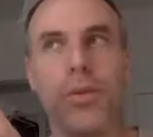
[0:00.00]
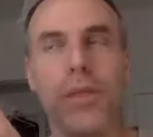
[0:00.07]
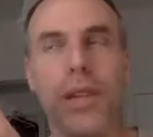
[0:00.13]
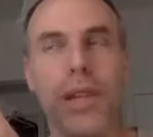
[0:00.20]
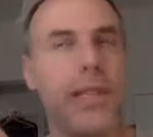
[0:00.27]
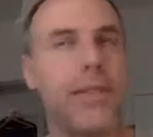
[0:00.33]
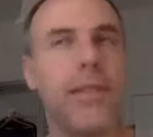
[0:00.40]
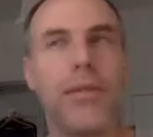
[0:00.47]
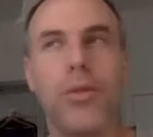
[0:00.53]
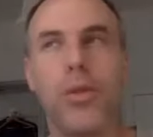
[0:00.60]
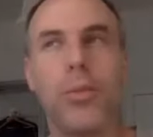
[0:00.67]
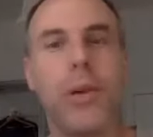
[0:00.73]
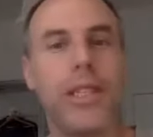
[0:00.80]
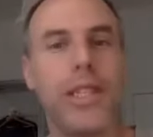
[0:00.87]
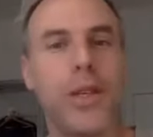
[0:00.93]
less than 2
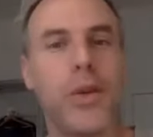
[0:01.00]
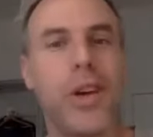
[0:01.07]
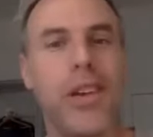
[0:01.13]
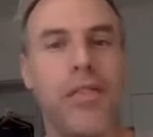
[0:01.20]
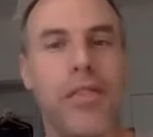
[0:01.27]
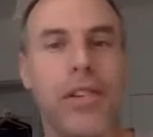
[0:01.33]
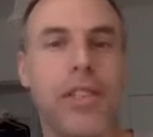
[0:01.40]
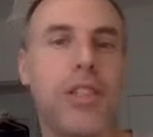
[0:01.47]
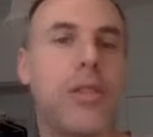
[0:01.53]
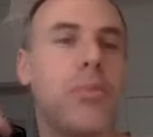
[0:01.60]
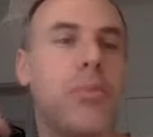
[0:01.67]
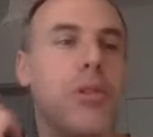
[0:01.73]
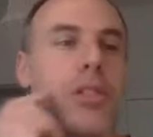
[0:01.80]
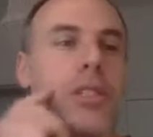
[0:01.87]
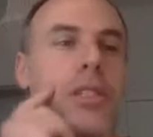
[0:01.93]
months ago. I finished a
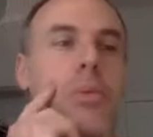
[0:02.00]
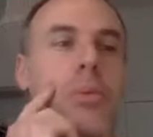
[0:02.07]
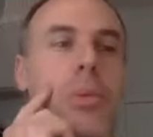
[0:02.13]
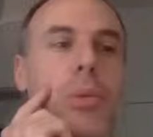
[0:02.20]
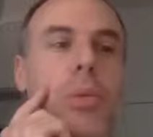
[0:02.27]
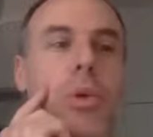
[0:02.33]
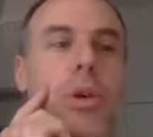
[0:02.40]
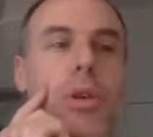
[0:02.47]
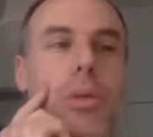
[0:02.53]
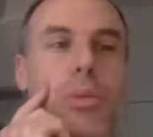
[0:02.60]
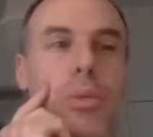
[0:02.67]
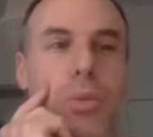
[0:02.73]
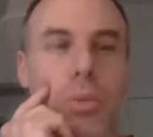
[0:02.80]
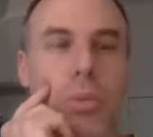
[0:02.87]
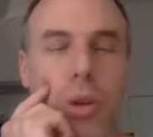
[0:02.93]
project we were
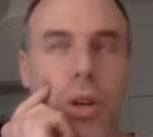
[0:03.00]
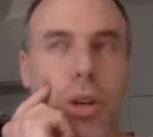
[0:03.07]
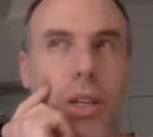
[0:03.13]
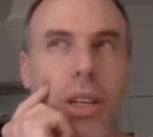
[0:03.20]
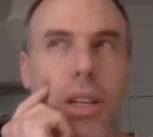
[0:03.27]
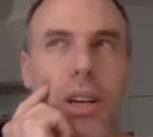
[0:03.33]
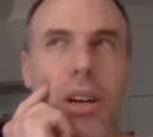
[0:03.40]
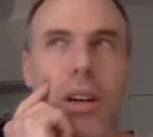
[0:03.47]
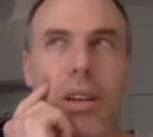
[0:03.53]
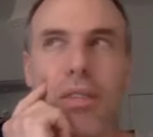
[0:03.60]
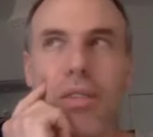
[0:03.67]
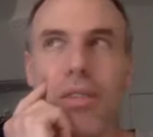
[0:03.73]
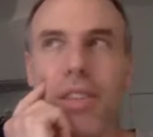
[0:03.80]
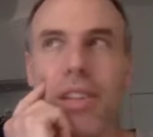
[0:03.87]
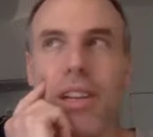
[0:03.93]
working on
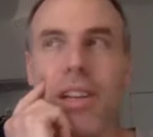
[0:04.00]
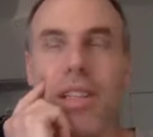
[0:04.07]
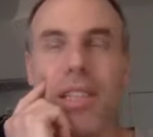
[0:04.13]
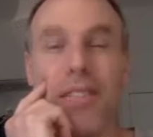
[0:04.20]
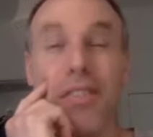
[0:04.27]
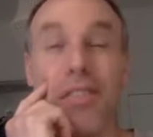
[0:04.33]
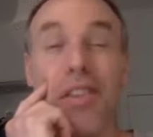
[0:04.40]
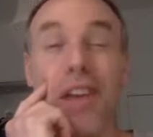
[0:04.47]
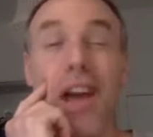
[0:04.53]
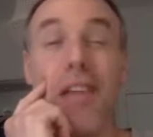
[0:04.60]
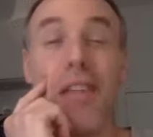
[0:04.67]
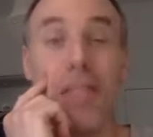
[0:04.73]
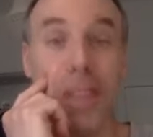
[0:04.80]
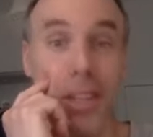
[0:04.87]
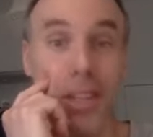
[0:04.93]
for the last
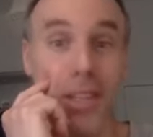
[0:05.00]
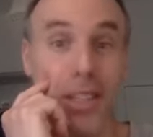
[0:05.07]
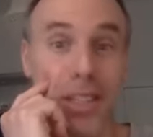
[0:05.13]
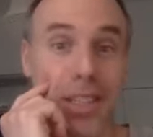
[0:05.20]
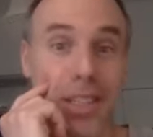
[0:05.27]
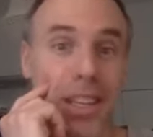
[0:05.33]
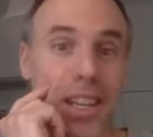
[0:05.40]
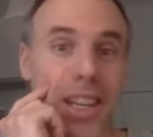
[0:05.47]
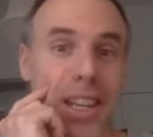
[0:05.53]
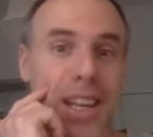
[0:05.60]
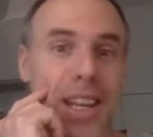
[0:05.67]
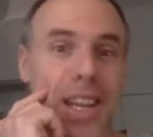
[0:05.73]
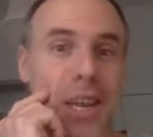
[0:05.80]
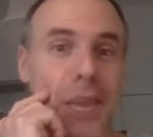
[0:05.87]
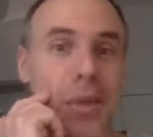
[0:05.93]
5 years,
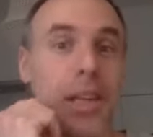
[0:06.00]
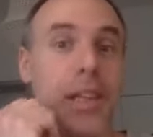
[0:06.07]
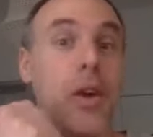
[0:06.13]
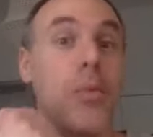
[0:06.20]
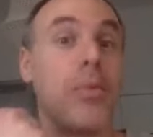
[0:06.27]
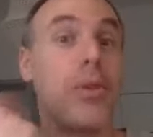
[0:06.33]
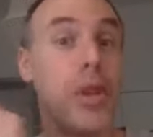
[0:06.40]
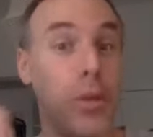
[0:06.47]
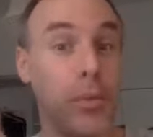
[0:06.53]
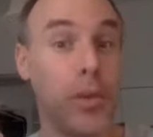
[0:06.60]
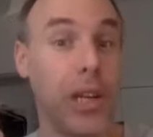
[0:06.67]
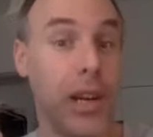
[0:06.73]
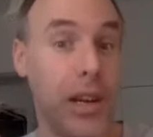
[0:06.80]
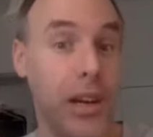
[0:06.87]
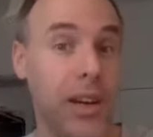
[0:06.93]
and we had our
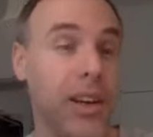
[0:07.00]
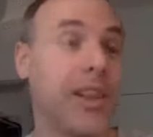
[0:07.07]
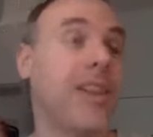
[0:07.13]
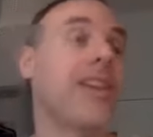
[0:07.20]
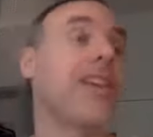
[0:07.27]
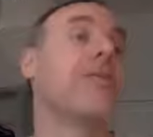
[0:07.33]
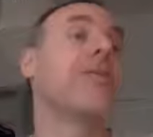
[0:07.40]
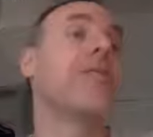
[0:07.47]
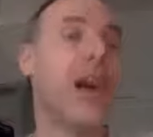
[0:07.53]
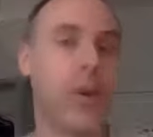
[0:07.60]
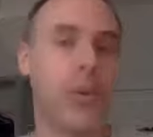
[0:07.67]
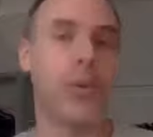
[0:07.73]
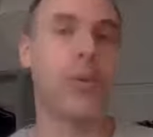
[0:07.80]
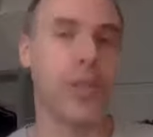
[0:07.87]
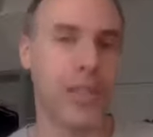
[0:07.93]
premiere. And now
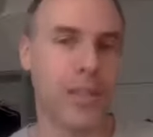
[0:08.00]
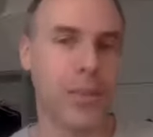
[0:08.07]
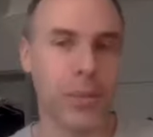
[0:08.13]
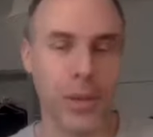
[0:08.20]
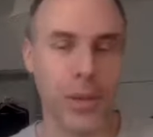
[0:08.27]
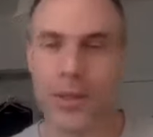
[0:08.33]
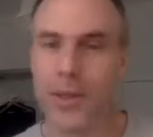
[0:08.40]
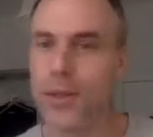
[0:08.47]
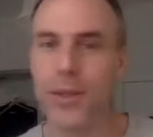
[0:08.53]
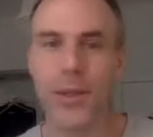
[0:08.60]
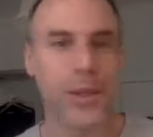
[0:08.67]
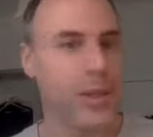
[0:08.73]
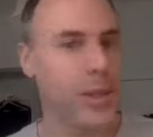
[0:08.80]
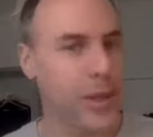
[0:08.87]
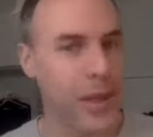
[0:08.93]
we were supposed
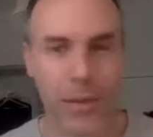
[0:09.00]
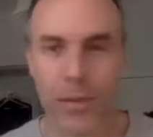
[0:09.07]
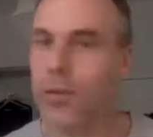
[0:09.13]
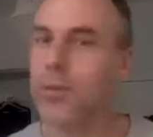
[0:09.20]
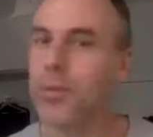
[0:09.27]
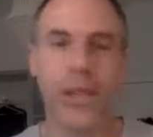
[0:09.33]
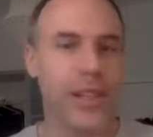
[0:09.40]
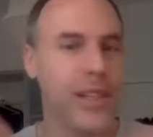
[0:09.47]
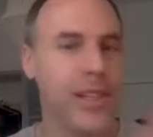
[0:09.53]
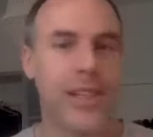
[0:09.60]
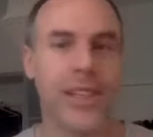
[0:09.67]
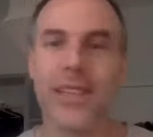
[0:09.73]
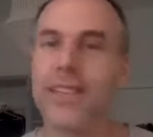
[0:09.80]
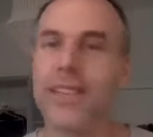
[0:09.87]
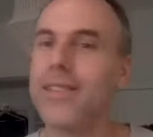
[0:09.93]
to, come to Berlin,
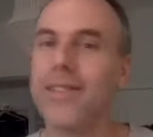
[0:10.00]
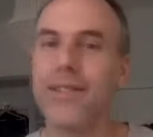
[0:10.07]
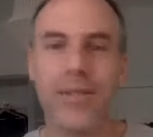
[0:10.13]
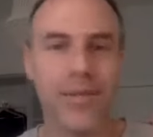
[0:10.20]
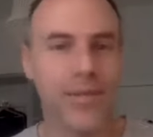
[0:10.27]
and